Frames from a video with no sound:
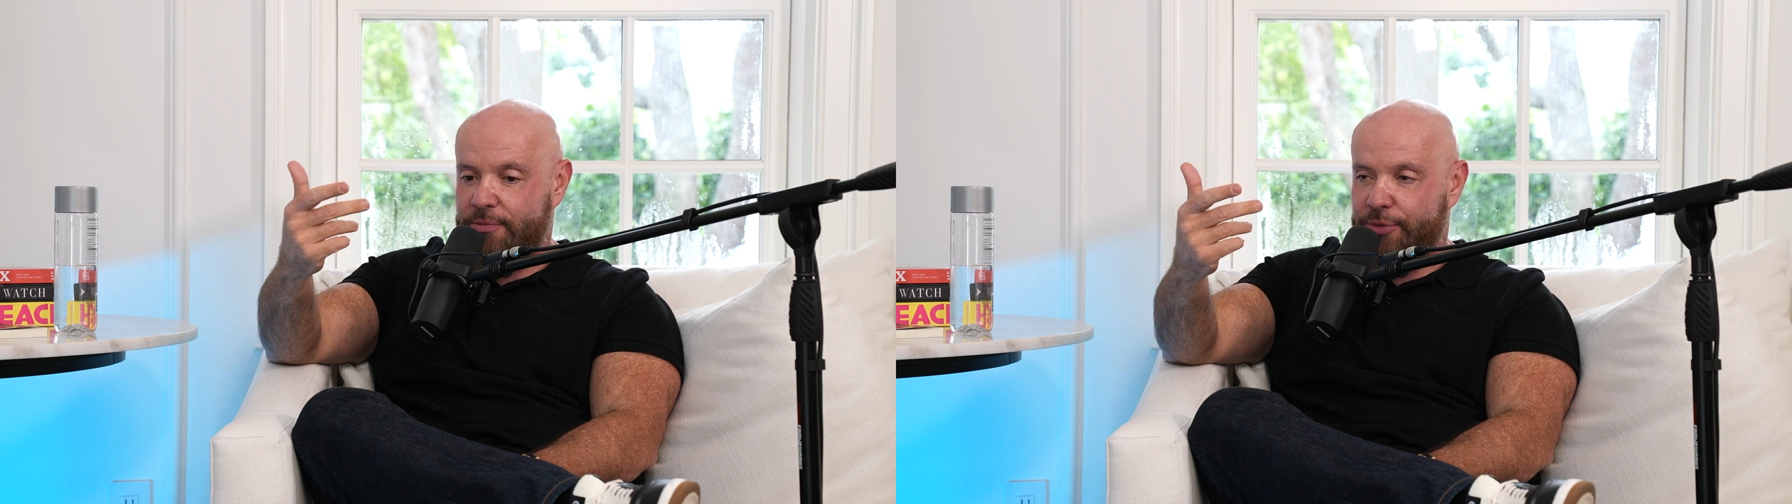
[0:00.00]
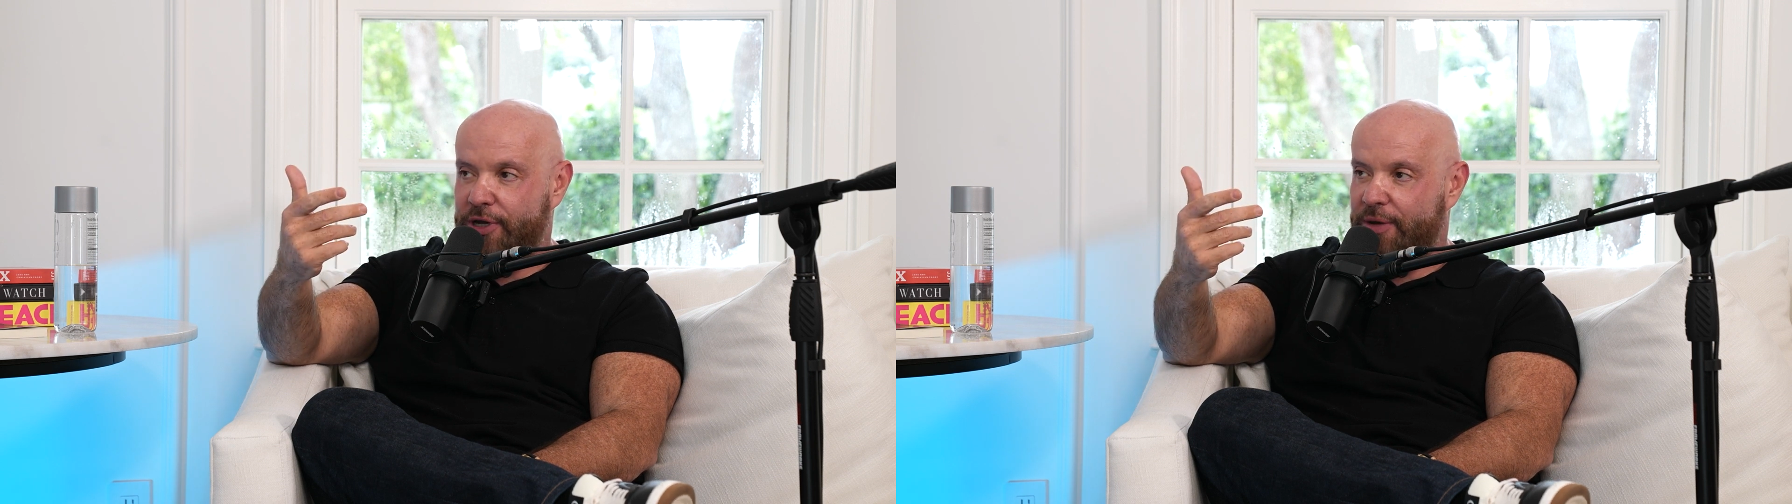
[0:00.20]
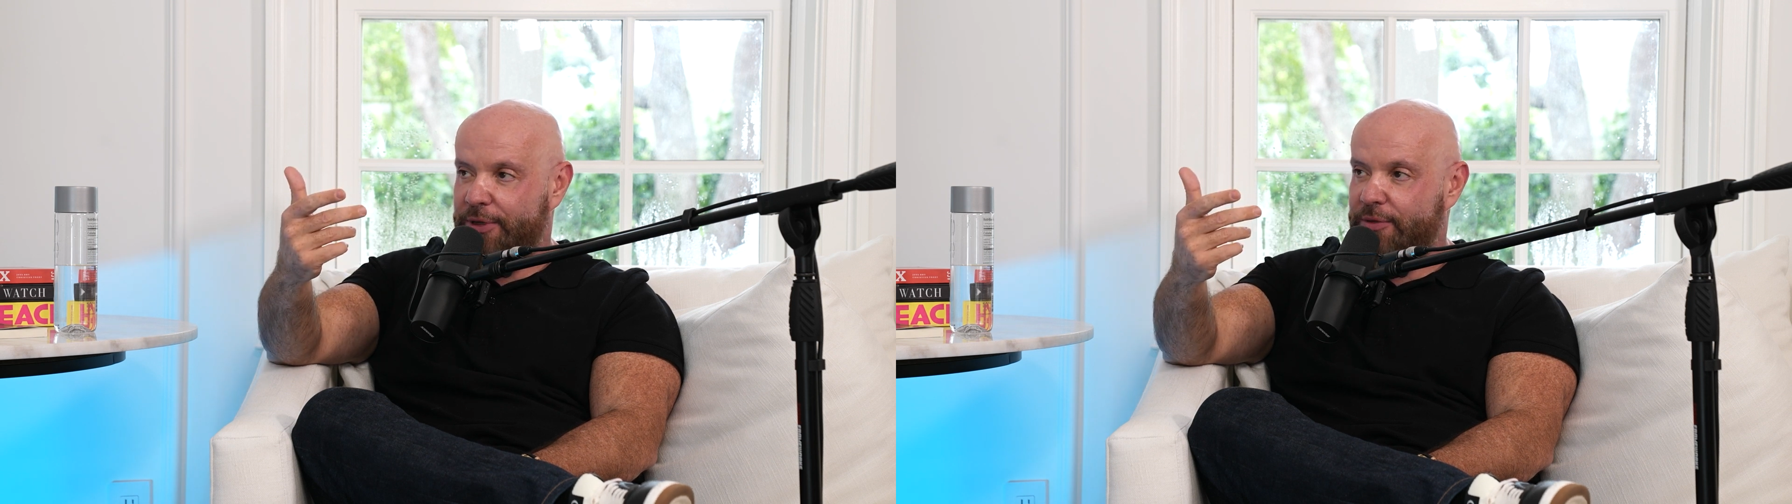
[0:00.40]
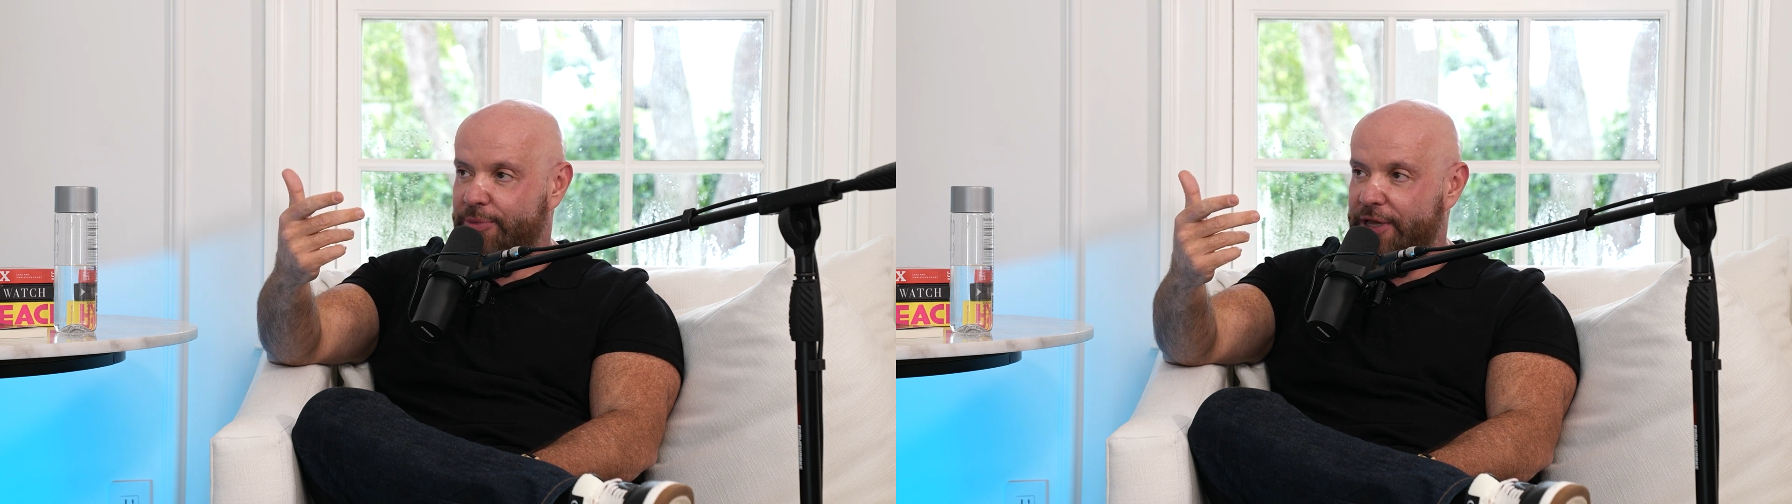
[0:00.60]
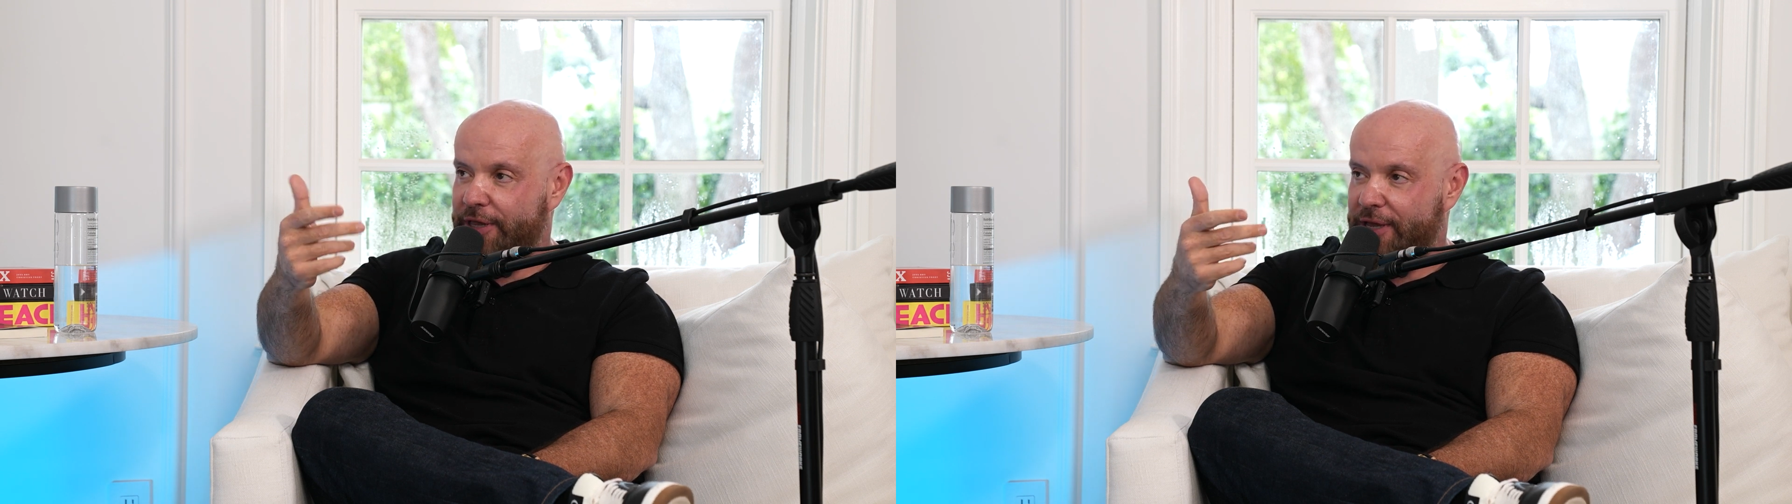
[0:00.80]
book come into
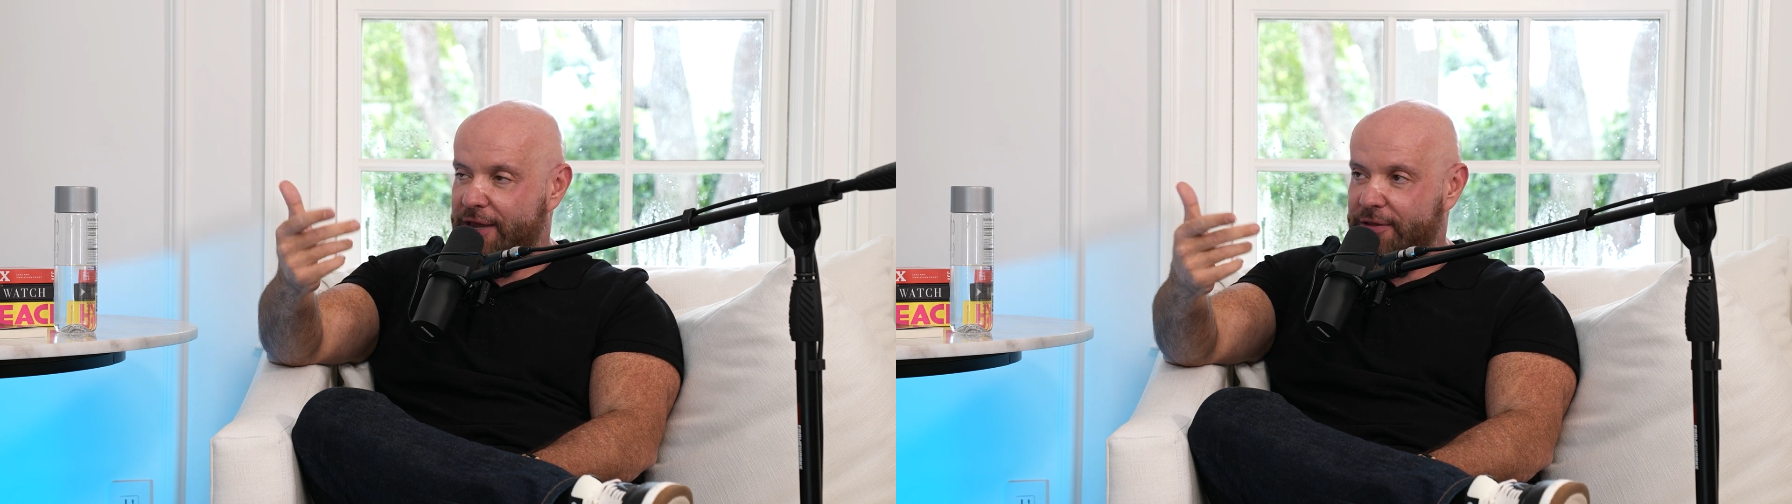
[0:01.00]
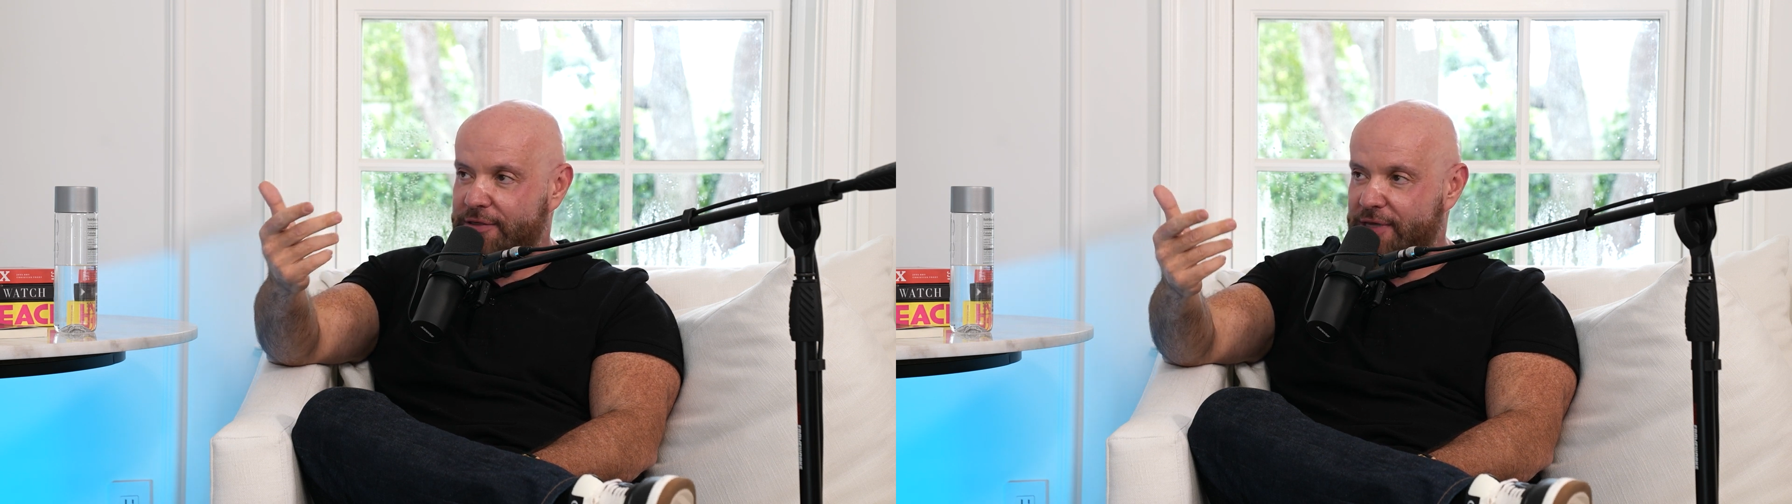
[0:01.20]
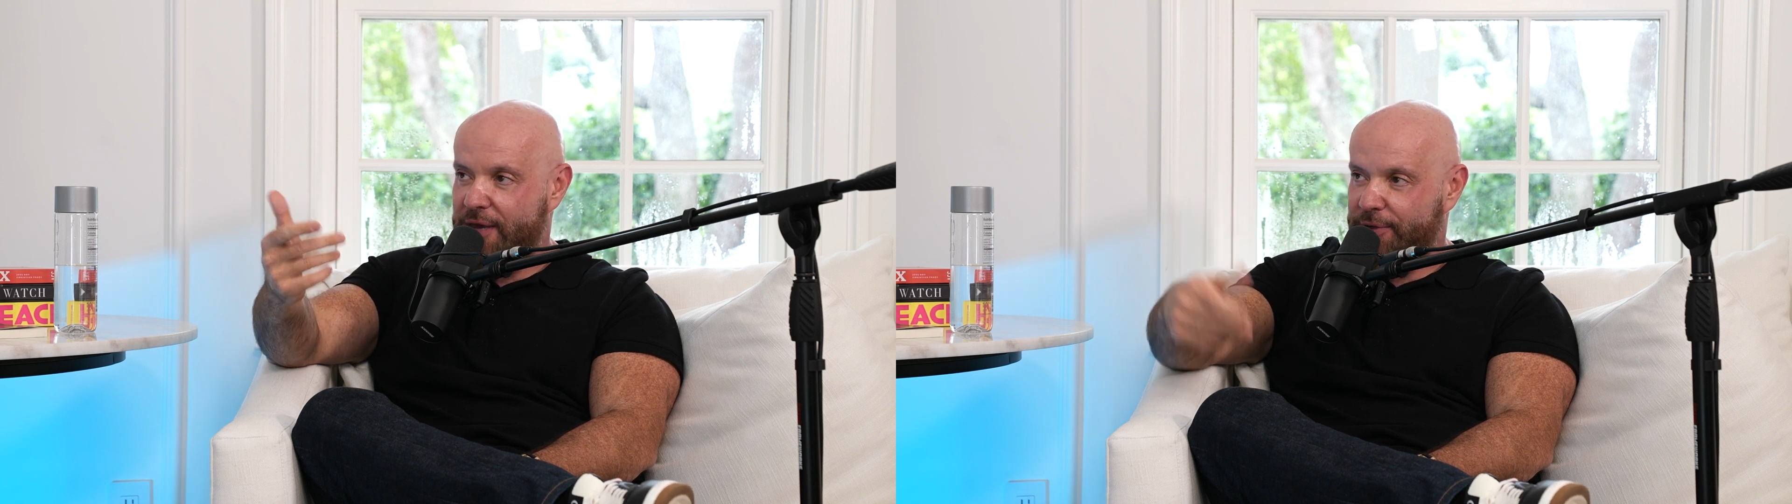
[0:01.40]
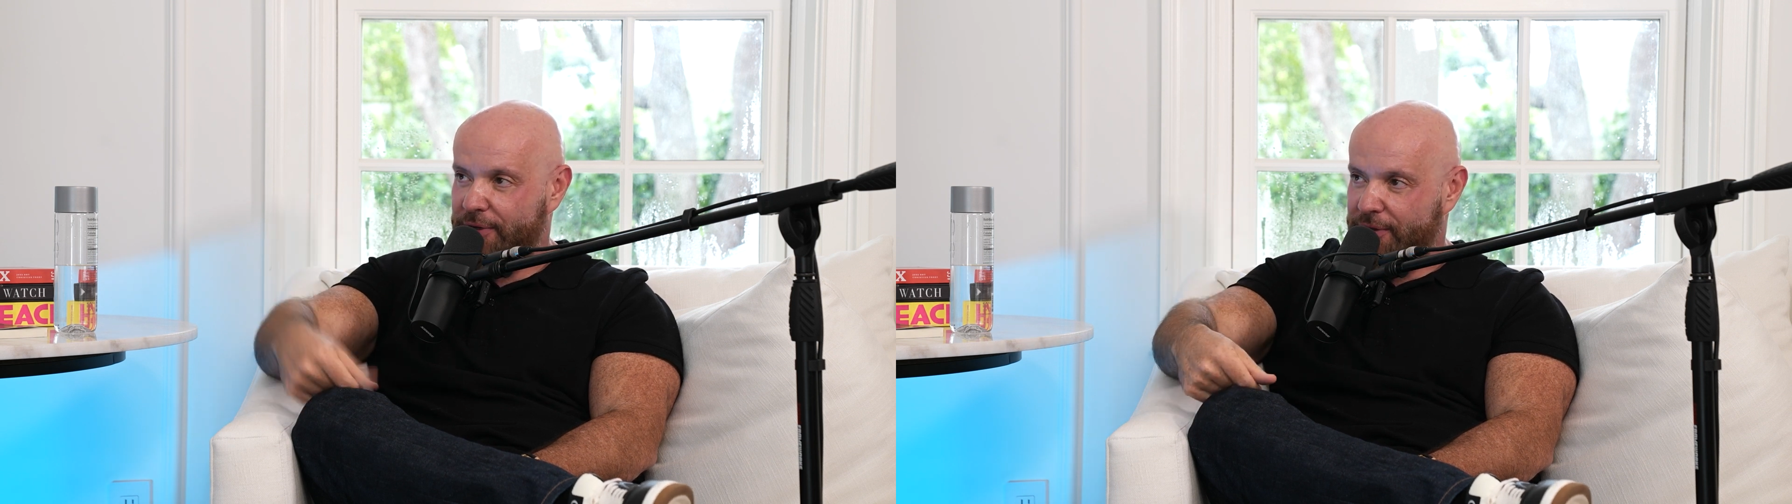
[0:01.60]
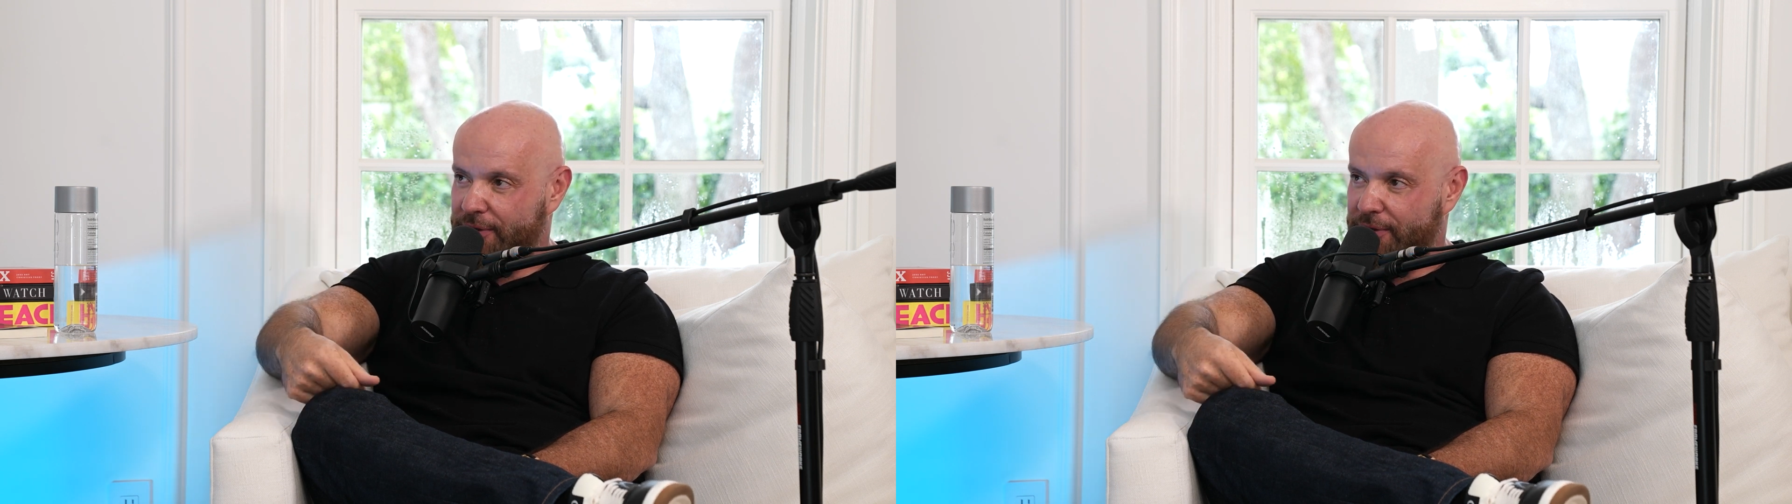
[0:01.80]
play? Like, how did this happen?